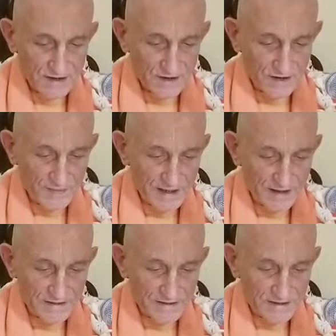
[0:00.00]
all
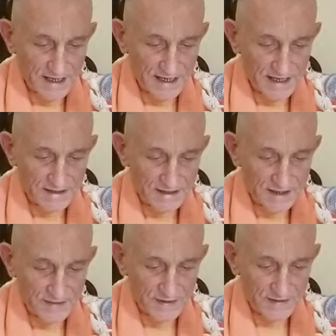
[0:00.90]
belonged to the Kayastha
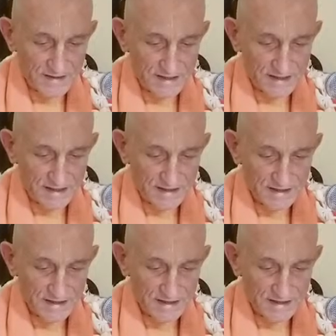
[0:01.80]
community.